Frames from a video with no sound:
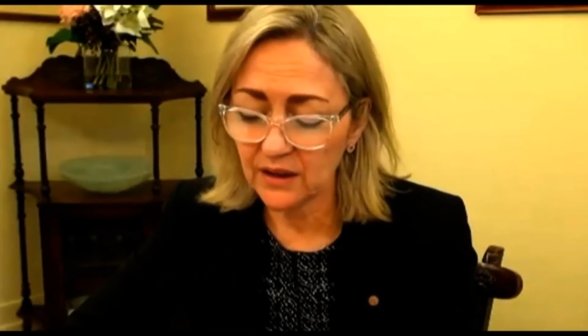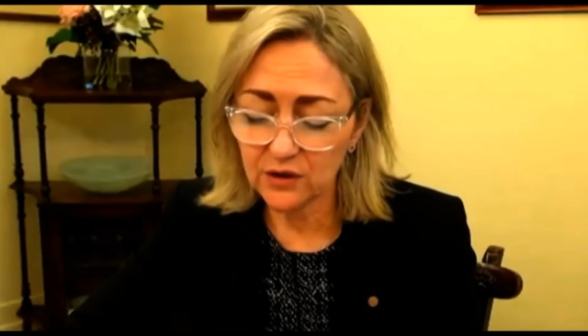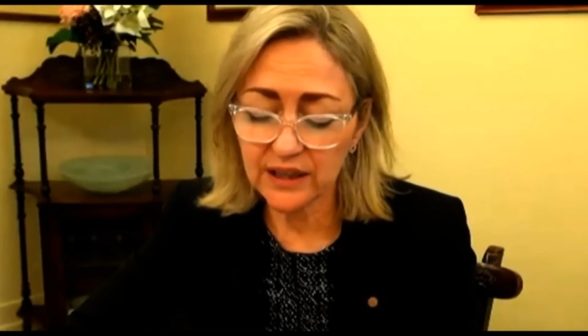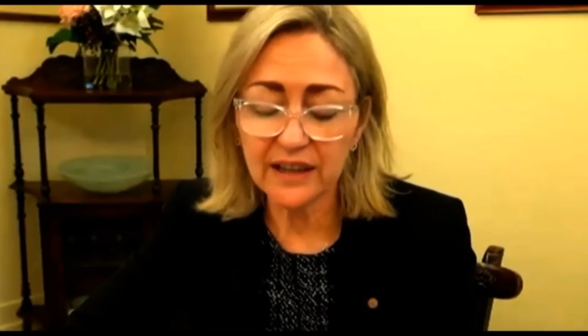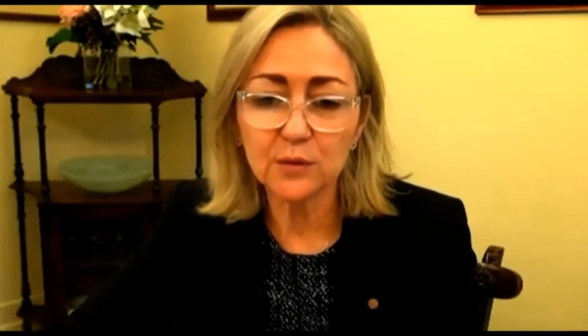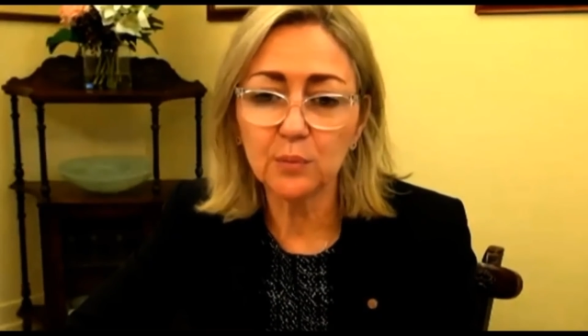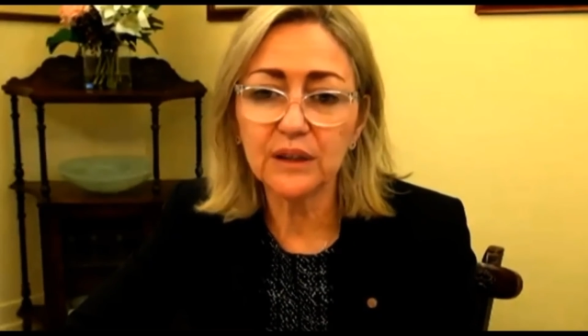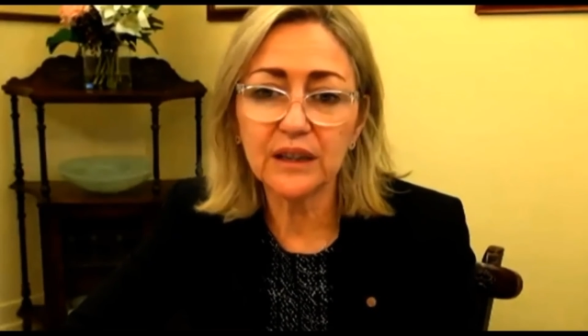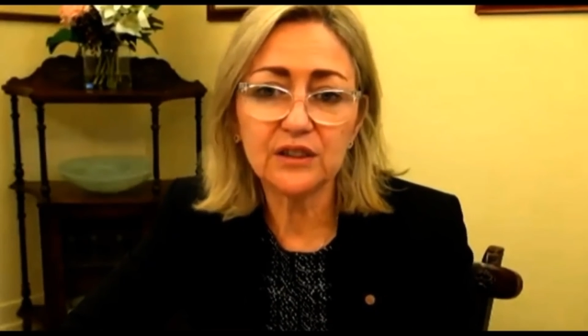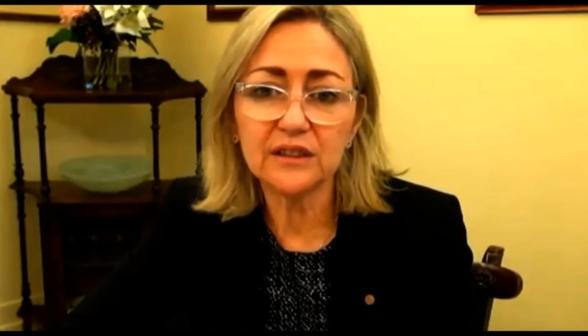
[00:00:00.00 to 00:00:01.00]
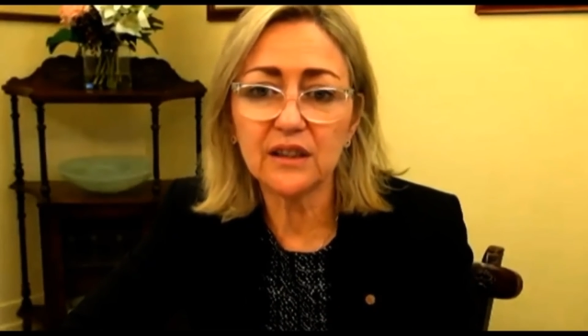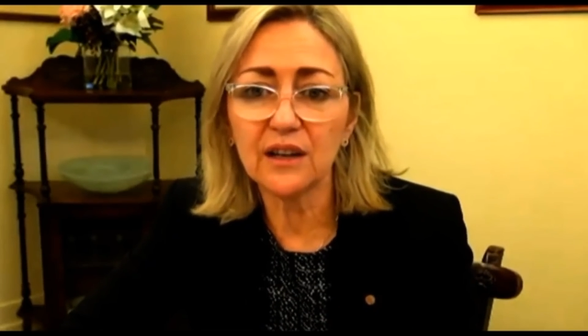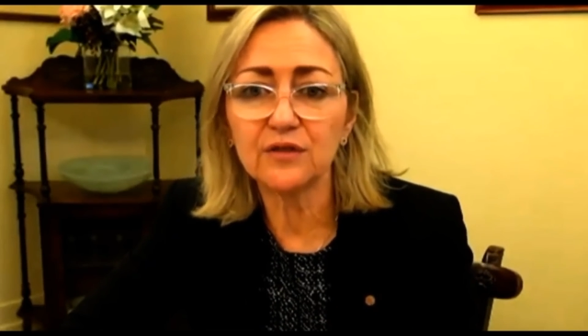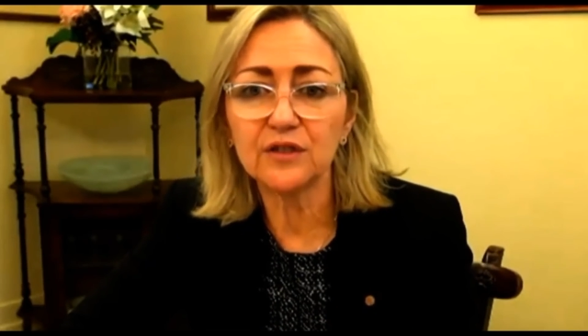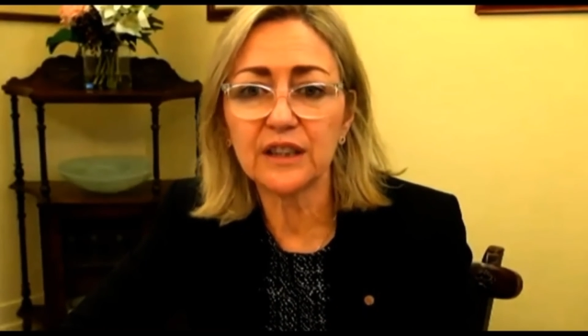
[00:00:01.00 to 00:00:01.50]
who's had to pledge his
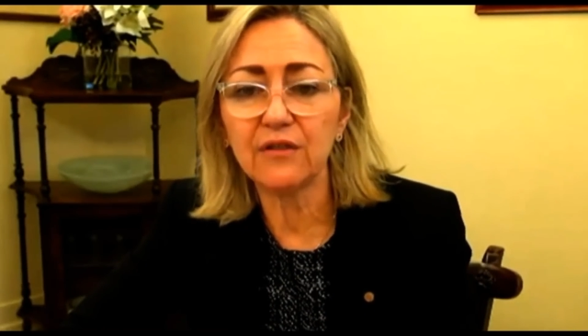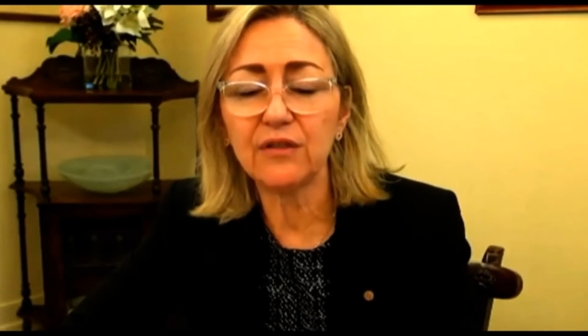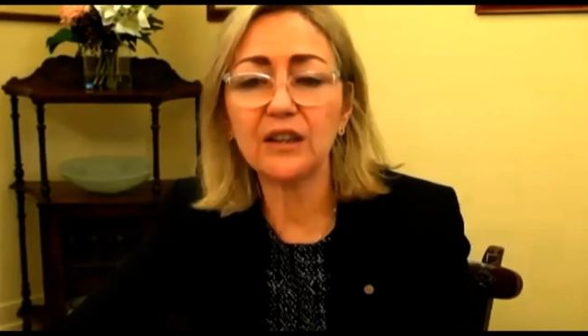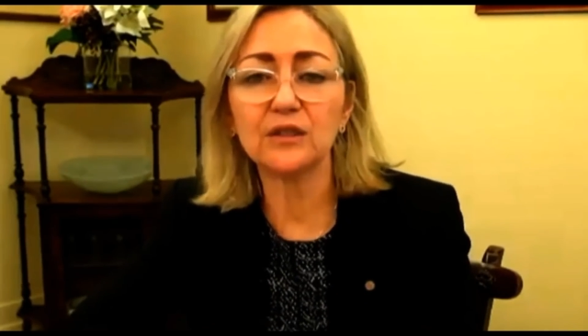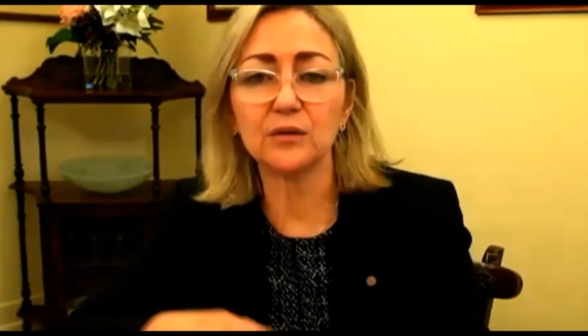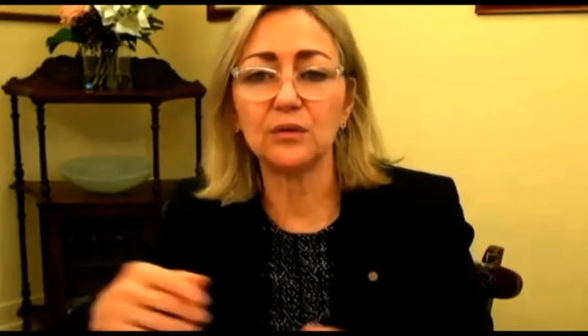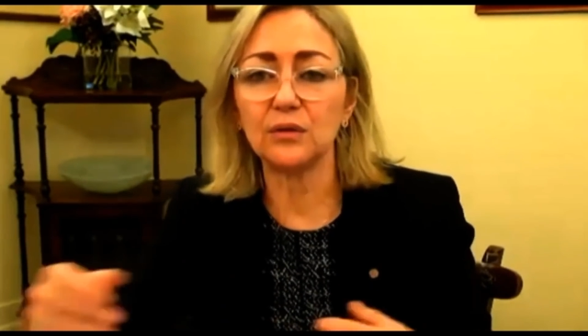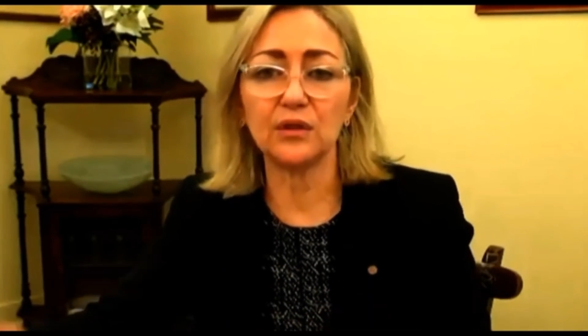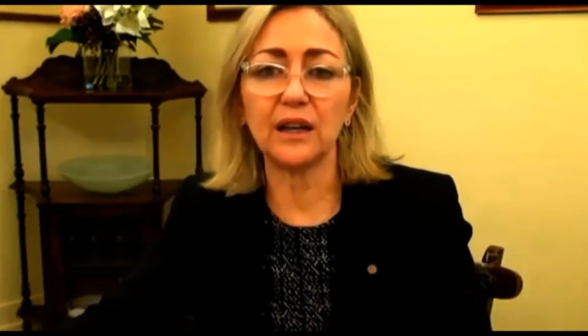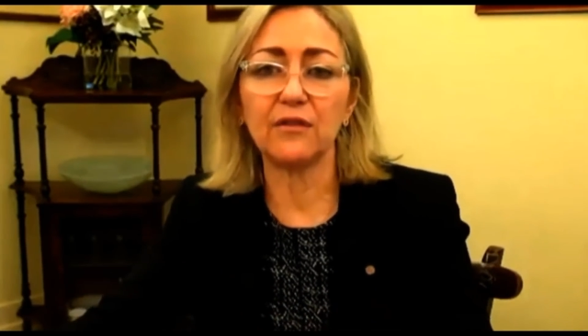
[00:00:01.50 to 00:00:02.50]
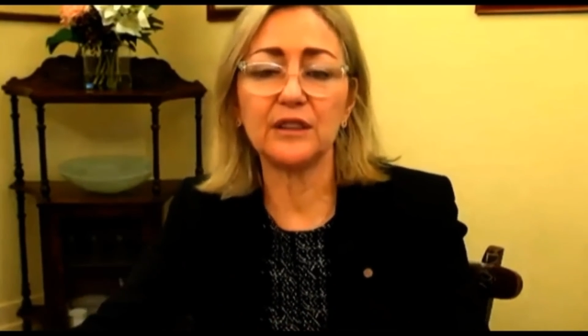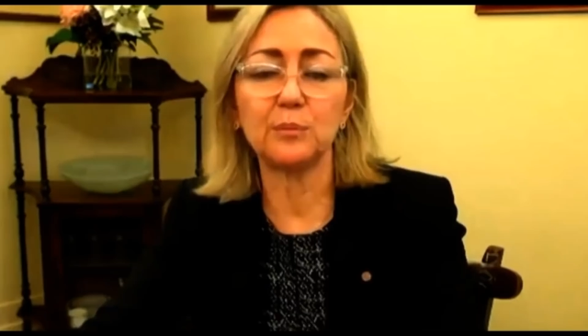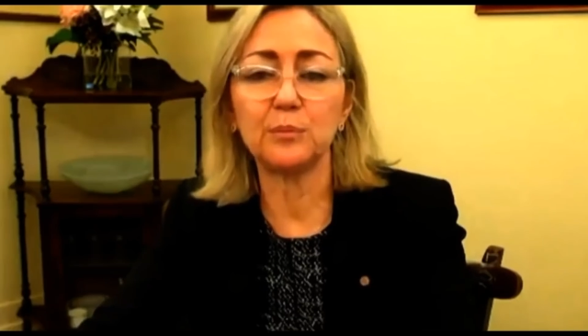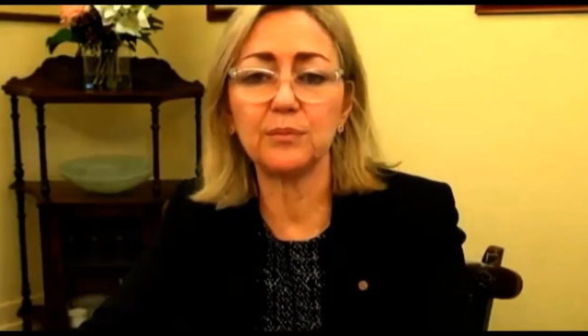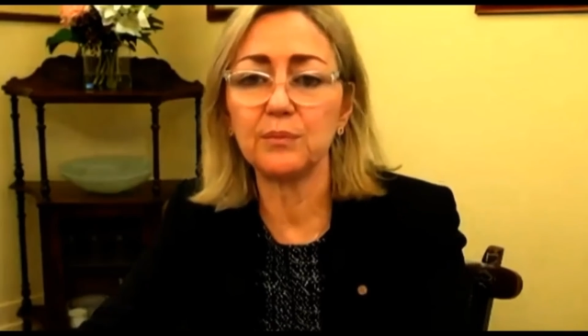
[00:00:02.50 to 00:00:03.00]
life savings or have his